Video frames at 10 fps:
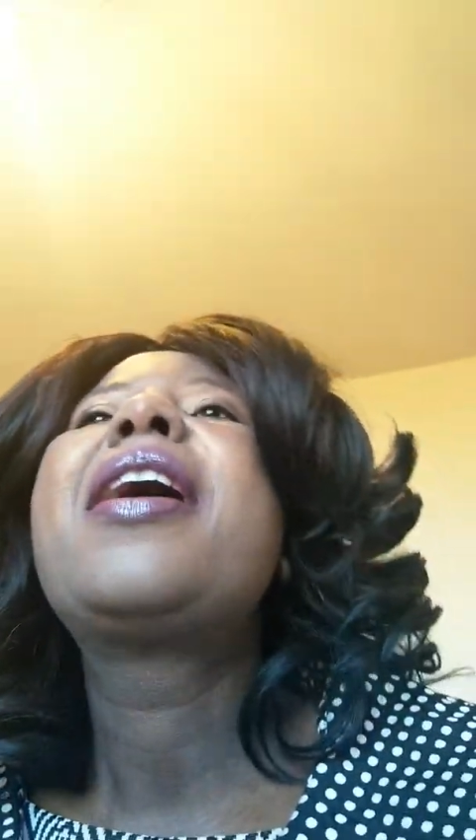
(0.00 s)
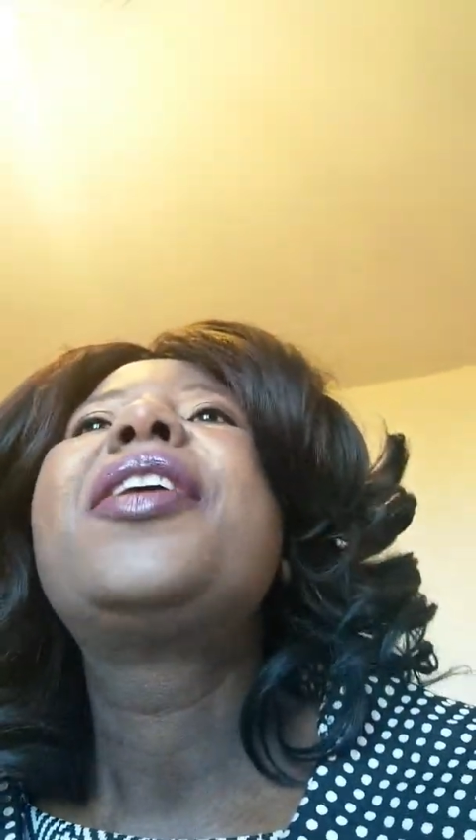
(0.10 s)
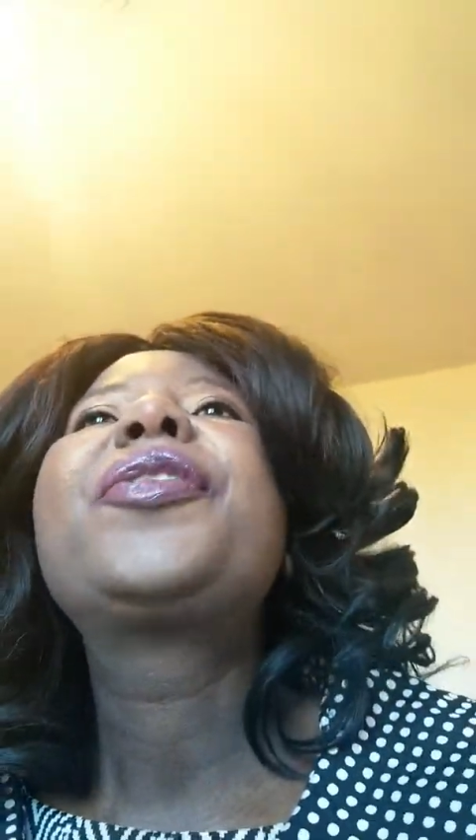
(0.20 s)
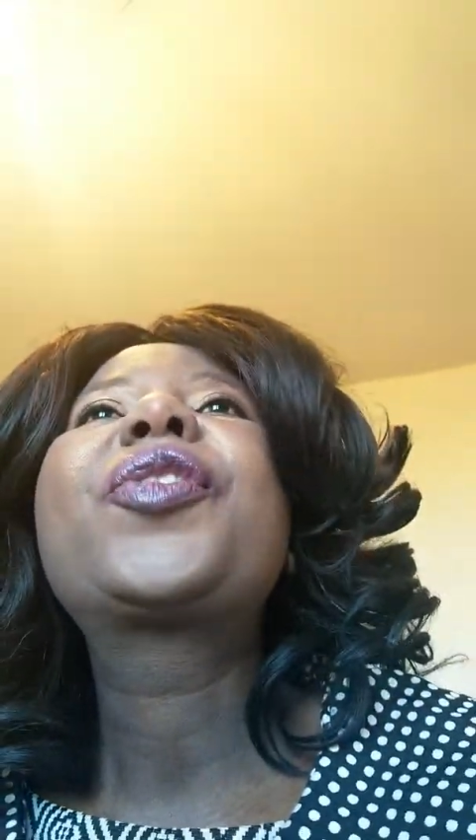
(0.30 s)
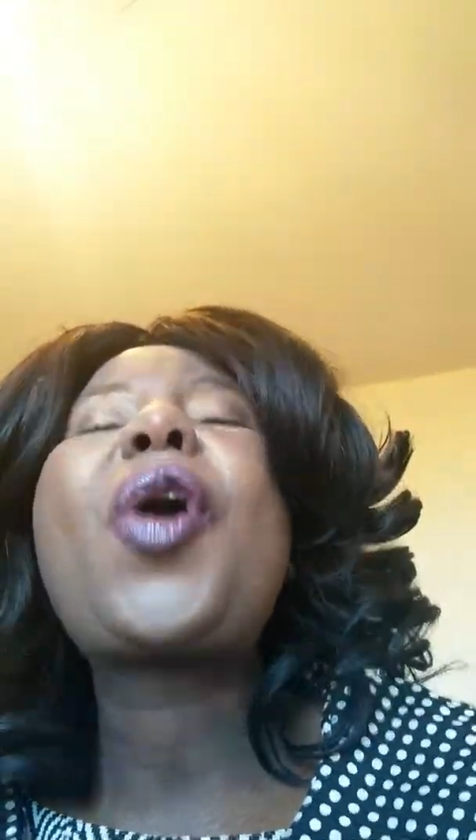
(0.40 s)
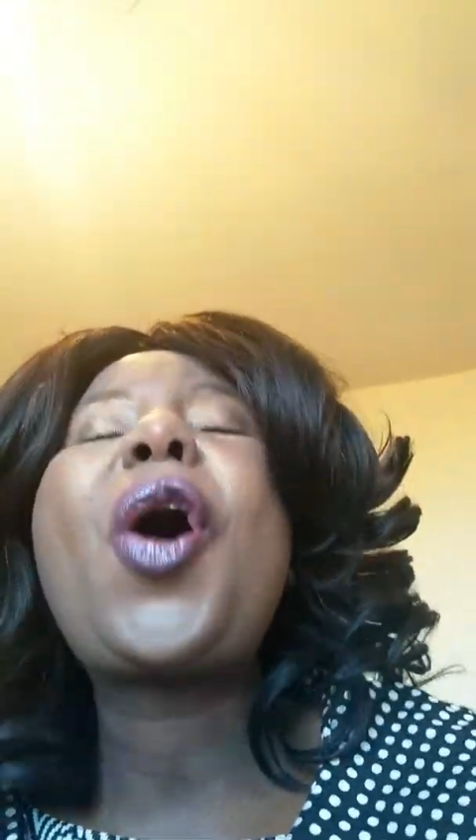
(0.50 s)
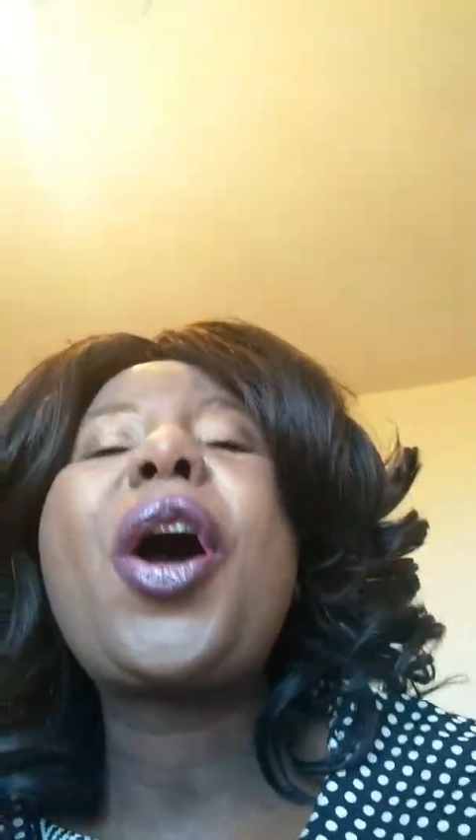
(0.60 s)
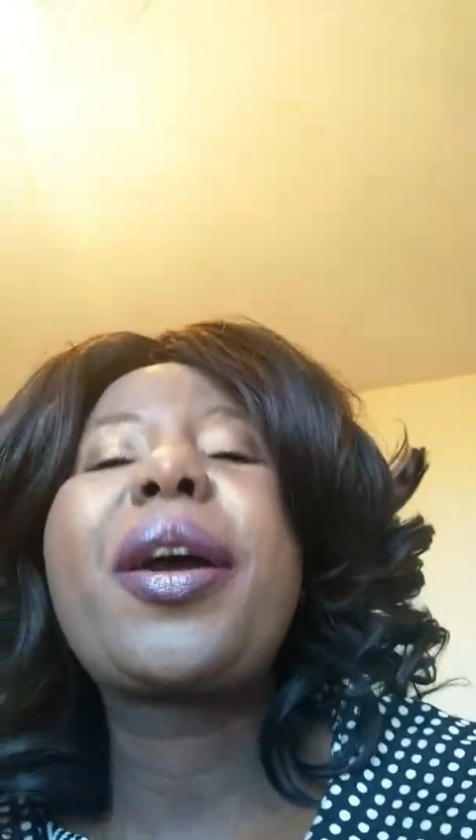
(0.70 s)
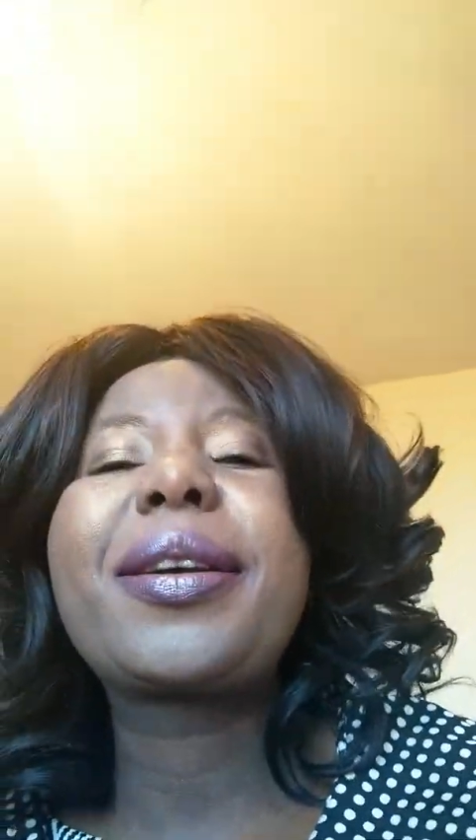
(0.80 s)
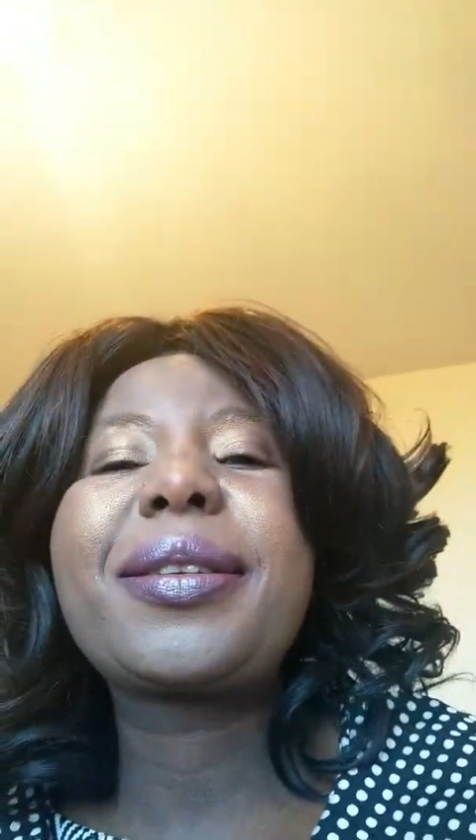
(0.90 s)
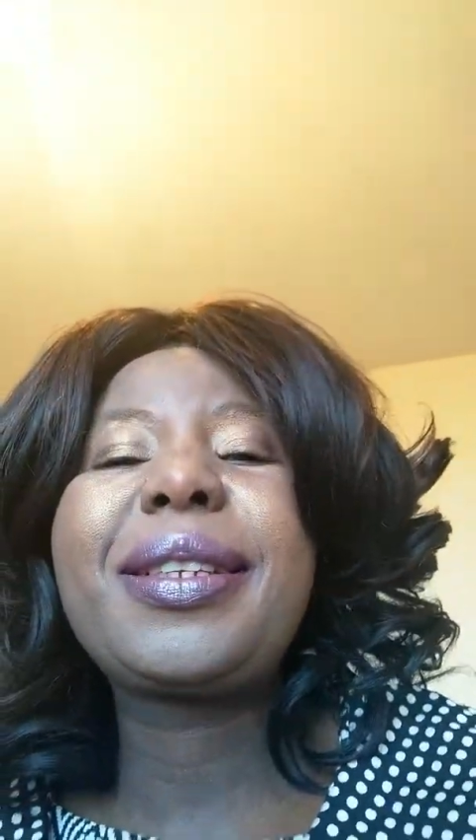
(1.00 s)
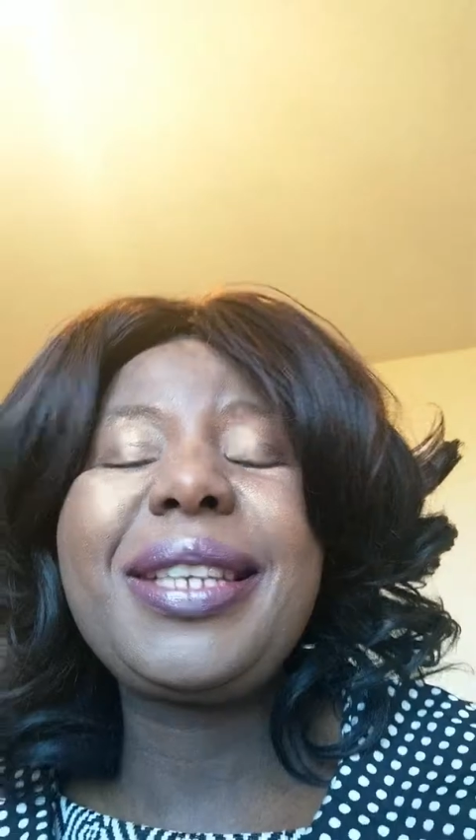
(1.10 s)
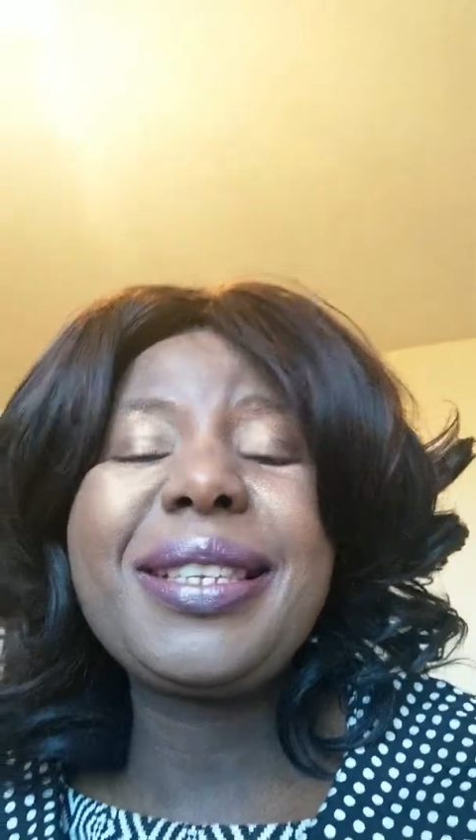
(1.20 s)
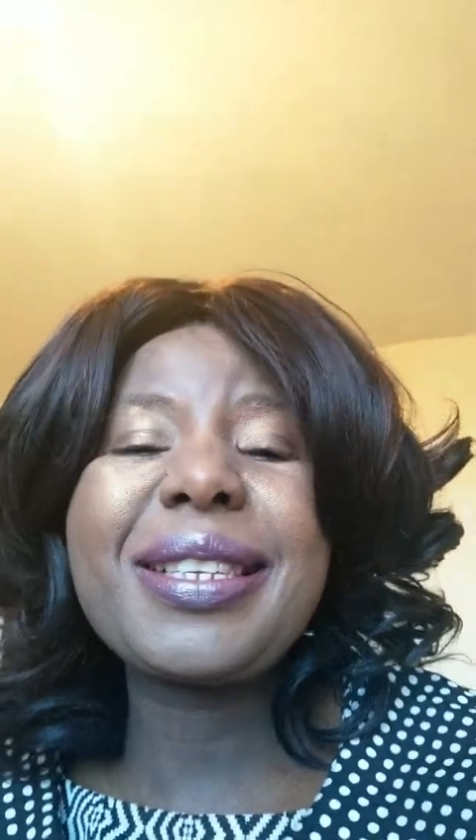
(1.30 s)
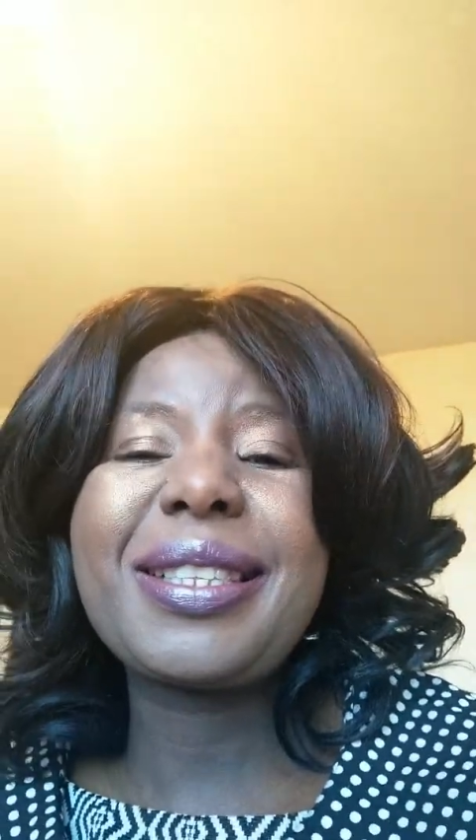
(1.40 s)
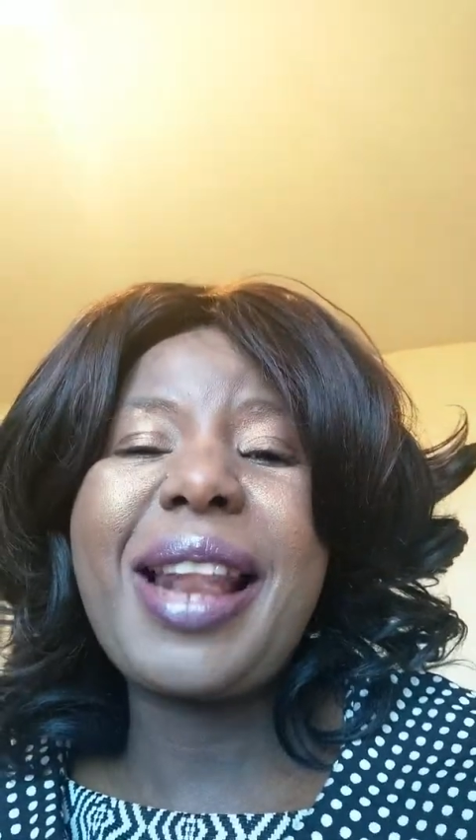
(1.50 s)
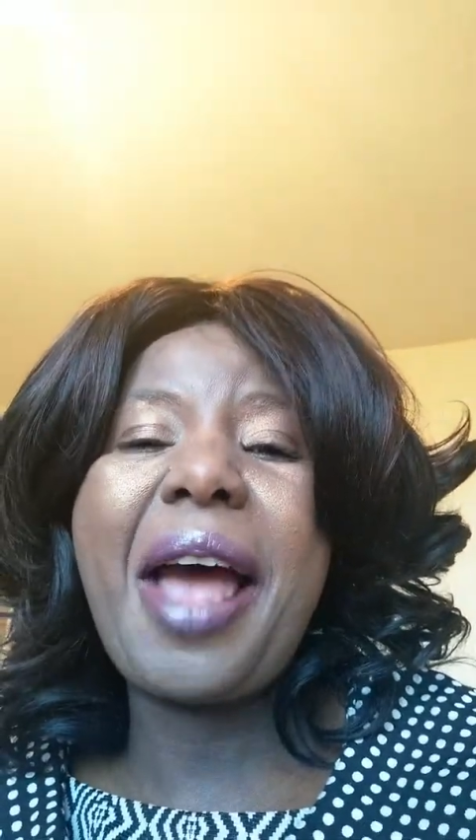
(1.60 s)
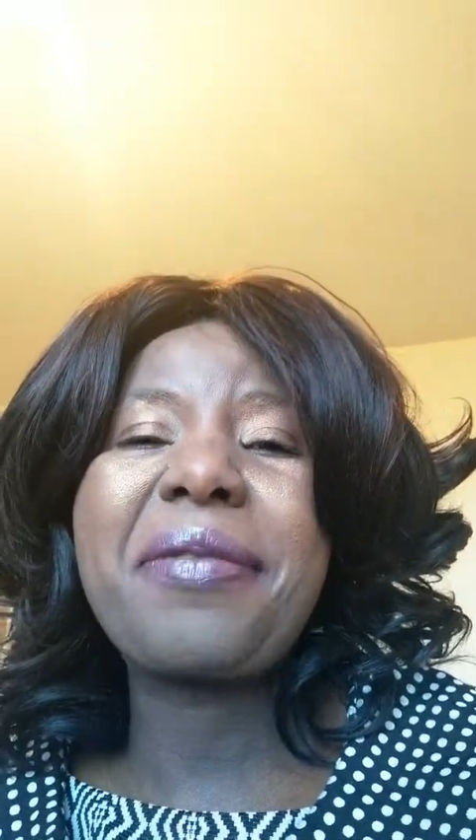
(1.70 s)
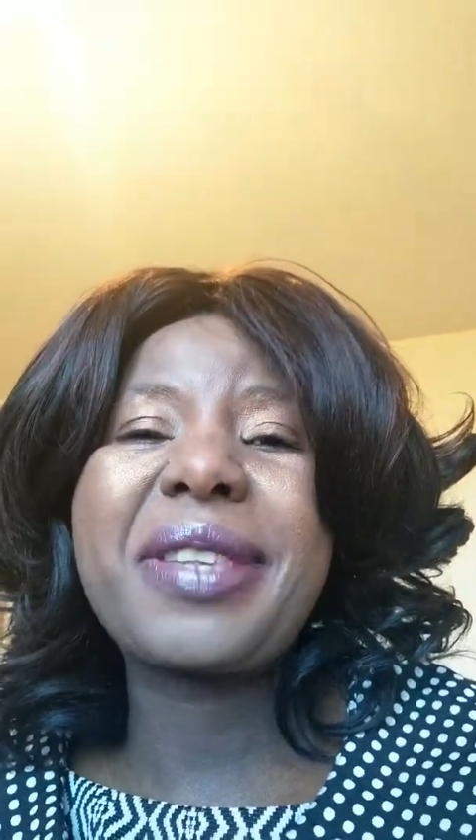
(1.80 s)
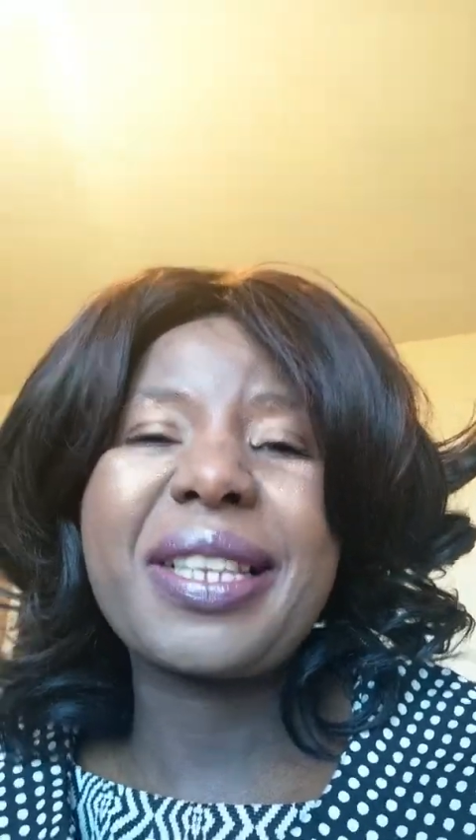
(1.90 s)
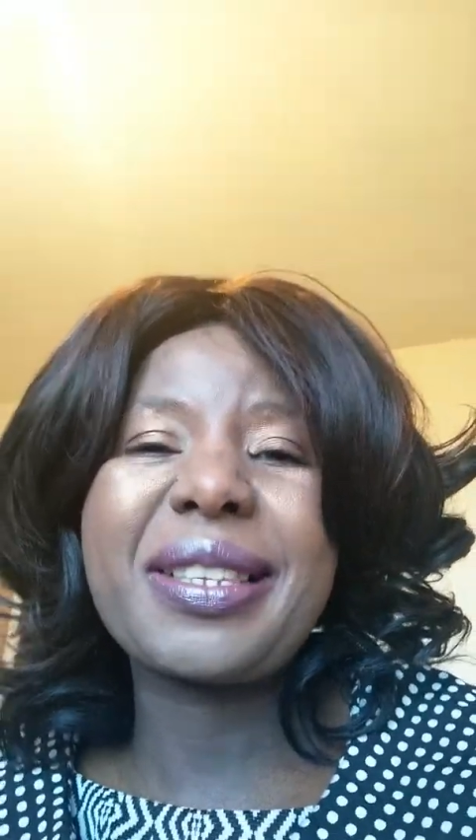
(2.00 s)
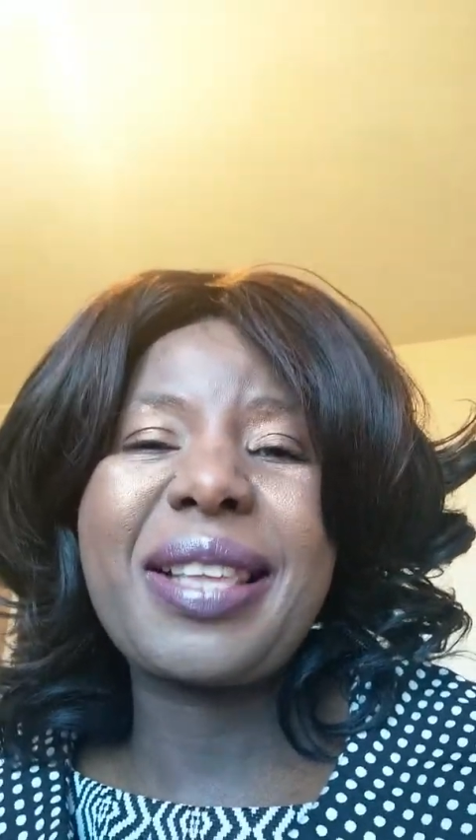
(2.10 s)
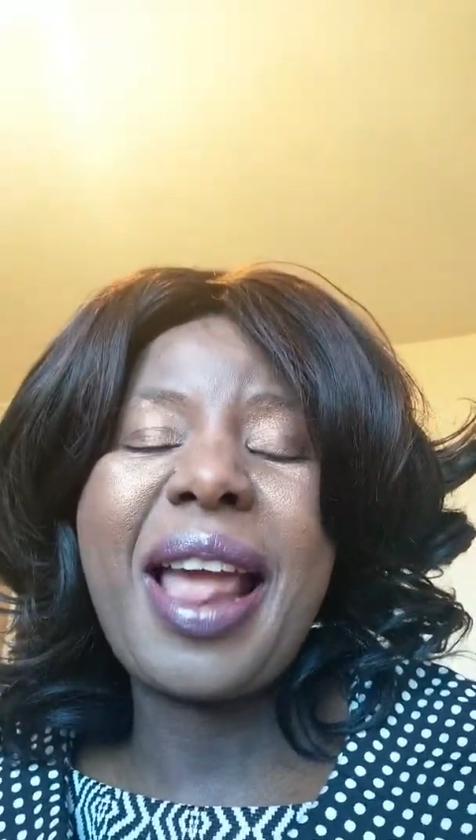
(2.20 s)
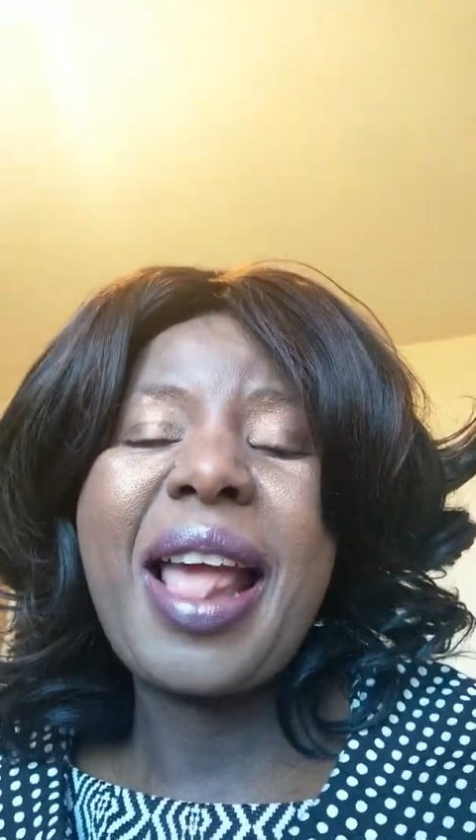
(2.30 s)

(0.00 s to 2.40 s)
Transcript: So Jesus loves us.